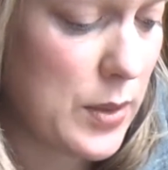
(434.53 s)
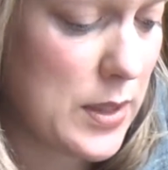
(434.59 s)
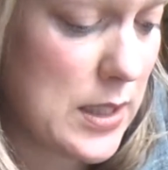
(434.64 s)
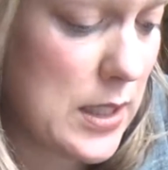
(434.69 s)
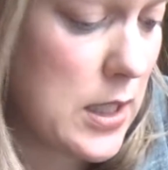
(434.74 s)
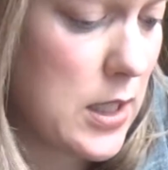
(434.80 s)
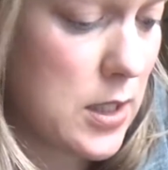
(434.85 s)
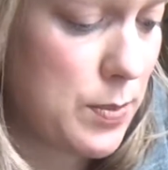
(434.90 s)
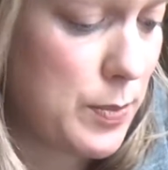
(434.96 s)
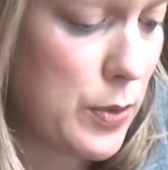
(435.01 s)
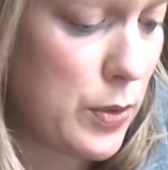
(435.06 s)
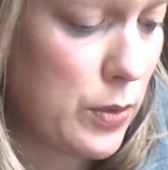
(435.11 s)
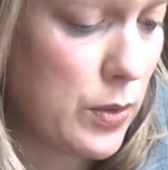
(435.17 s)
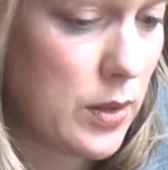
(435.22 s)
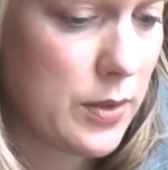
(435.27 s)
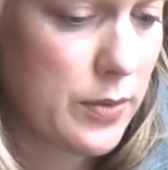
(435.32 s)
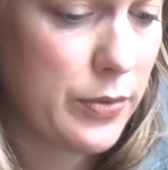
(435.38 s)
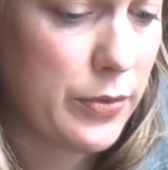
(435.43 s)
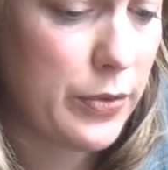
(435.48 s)
teaspoon
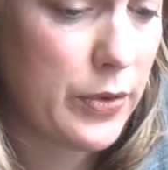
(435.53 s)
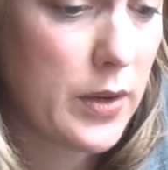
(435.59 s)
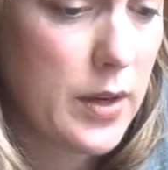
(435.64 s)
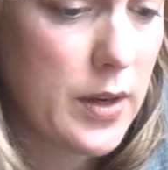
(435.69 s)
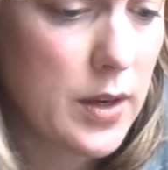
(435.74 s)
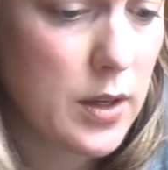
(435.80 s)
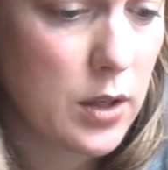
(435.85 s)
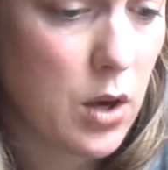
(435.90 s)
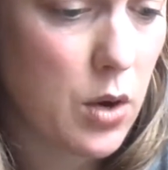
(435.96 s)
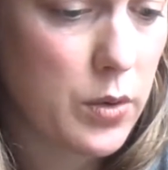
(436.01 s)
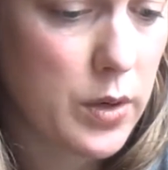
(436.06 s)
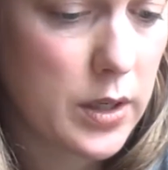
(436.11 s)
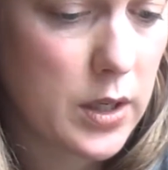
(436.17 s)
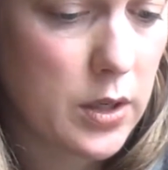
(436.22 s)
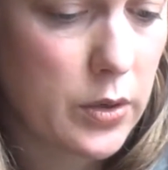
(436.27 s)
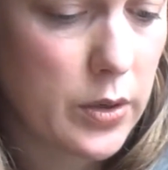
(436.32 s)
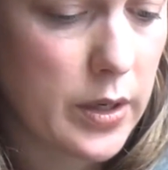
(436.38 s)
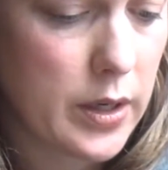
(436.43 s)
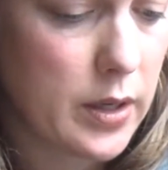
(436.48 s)
of
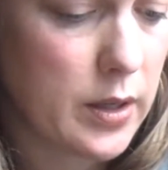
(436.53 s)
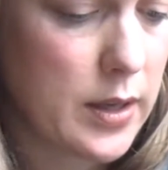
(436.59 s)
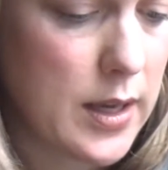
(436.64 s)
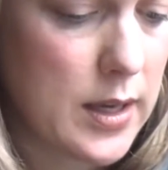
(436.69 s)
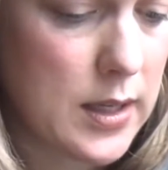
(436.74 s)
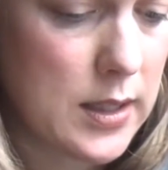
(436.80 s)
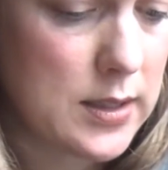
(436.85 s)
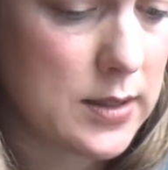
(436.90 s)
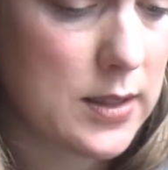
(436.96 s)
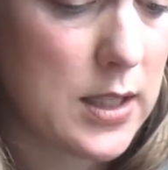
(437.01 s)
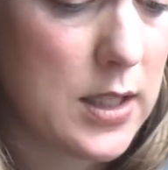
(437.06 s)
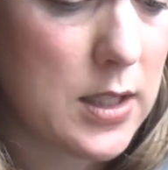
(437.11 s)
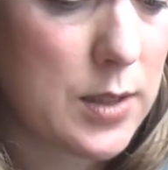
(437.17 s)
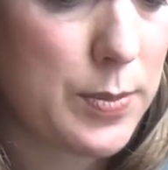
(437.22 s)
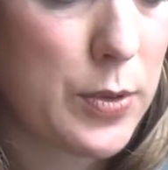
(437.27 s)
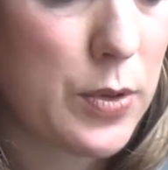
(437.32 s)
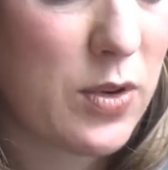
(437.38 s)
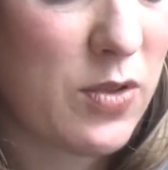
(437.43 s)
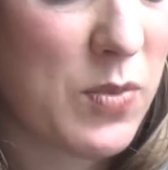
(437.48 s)
coconut oil and a
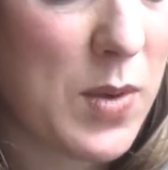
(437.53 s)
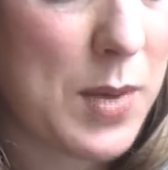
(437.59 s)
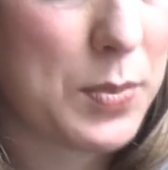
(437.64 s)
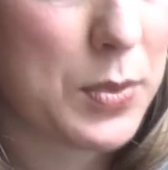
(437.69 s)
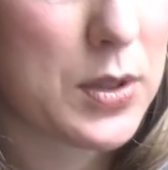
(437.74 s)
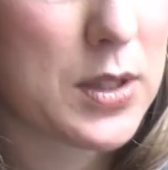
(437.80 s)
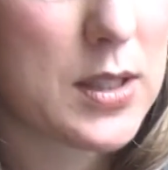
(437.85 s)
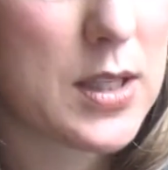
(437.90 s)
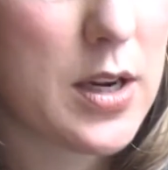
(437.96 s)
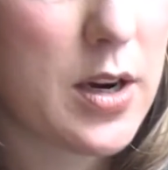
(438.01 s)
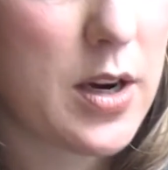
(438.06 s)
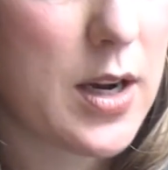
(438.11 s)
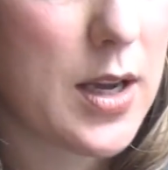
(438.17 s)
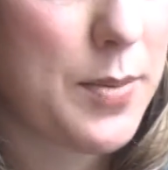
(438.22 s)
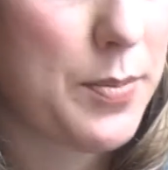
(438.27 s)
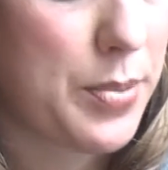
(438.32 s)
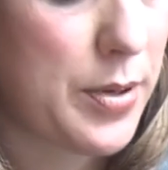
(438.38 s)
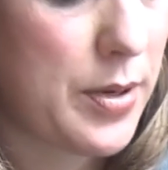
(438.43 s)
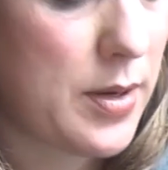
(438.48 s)
teaspoon of maple
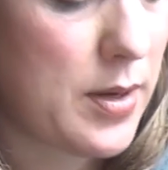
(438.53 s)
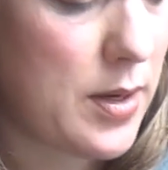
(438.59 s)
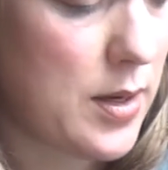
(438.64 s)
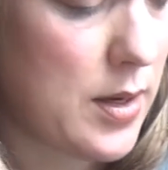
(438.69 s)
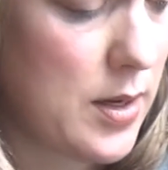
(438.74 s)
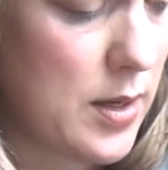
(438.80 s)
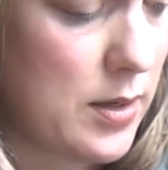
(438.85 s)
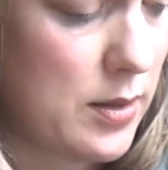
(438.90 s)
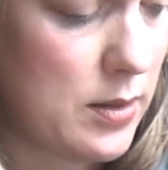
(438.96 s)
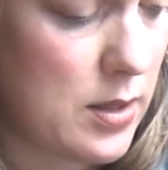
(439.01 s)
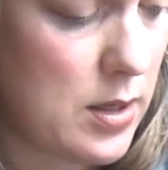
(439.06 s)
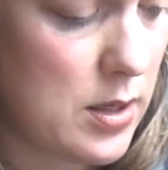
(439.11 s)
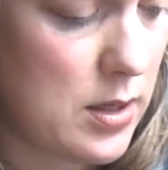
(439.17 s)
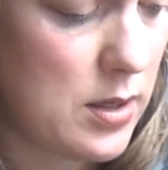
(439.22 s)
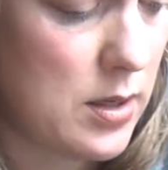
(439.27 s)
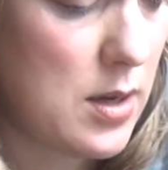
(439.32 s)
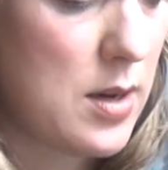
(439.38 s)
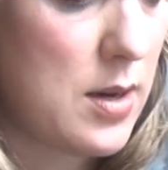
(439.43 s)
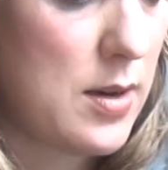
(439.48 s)
syrup, and
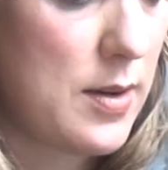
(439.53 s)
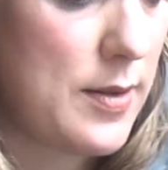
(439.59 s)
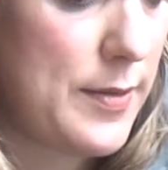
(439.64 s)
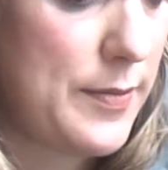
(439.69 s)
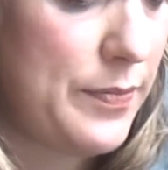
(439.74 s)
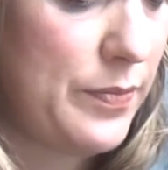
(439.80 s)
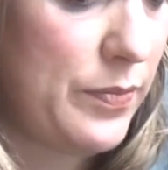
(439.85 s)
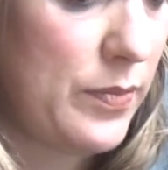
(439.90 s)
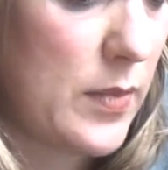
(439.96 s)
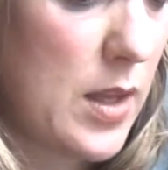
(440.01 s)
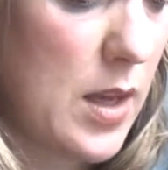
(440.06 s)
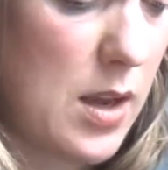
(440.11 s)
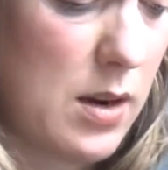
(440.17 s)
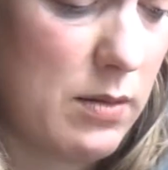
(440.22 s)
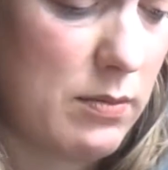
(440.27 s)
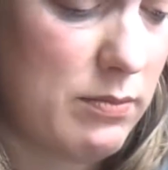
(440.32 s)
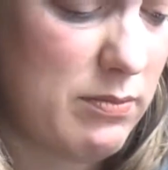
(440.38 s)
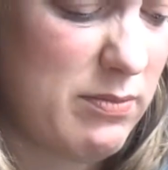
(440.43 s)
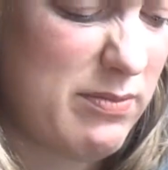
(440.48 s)

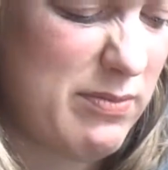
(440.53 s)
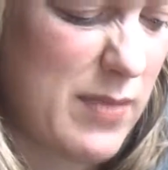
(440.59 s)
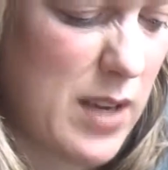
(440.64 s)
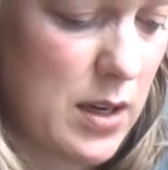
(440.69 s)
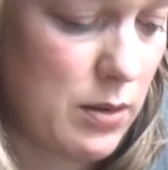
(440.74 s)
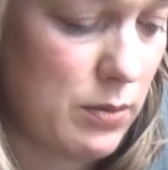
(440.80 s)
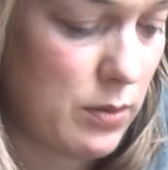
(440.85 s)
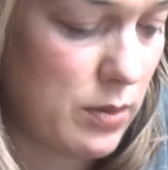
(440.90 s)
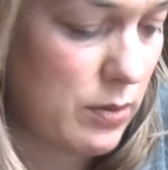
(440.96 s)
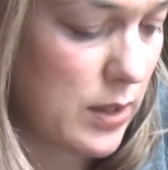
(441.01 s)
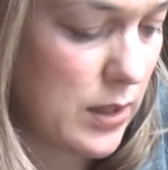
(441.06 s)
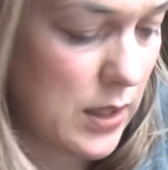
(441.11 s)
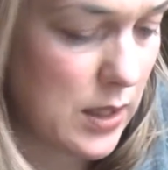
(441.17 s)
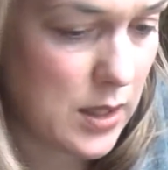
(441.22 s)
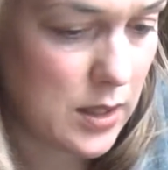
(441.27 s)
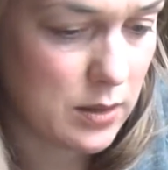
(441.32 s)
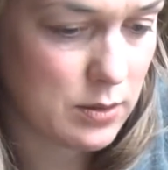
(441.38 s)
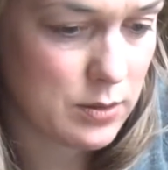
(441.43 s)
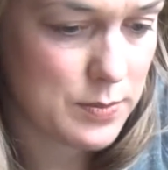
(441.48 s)
then I don't really
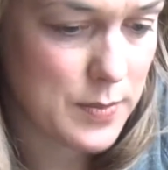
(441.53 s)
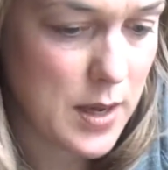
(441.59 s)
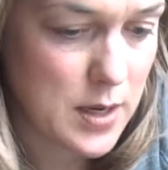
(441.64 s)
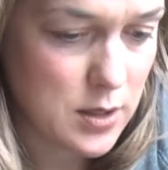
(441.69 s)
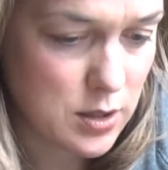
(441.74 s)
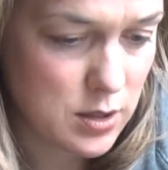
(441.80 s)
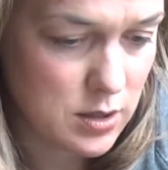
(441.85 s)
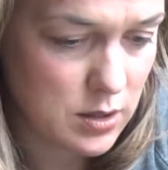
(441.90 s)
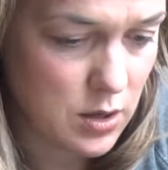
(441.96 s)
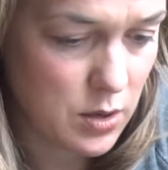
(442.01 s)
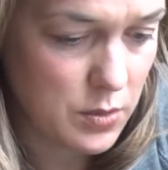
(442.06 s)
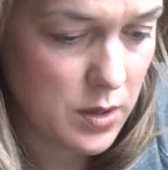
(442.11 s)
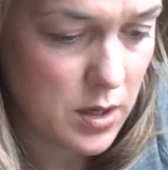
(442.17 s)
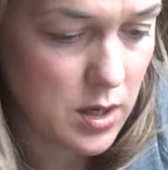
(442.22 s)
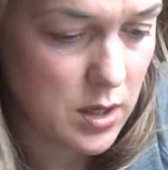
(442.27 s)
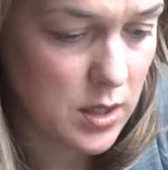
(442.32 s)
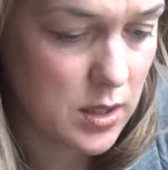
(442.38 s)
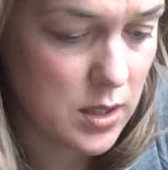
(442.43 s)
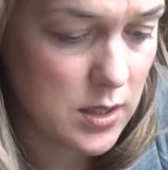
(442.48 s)
think there's much going
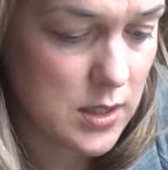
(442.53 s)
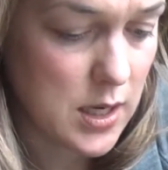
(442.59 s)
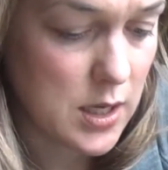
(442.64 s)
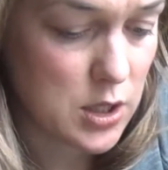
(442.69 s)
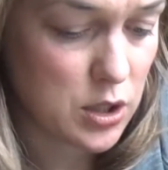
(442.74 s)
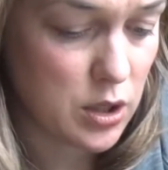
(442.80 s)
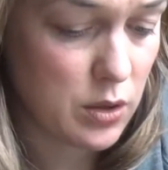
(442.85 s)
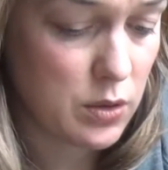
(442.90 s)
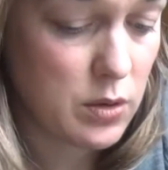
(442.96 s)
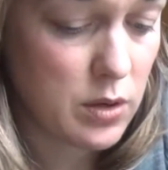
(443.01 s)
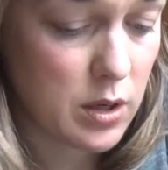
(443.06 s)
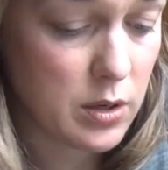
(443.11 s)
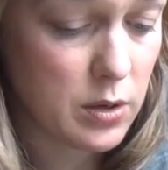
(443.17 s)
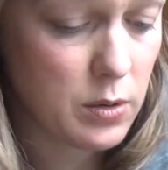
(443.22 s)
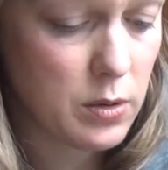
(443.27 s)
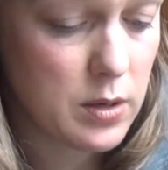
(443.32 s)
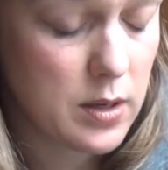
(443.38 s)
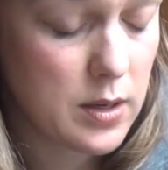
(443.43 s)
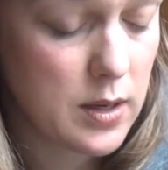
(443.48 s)
on in the Dutch cocoa.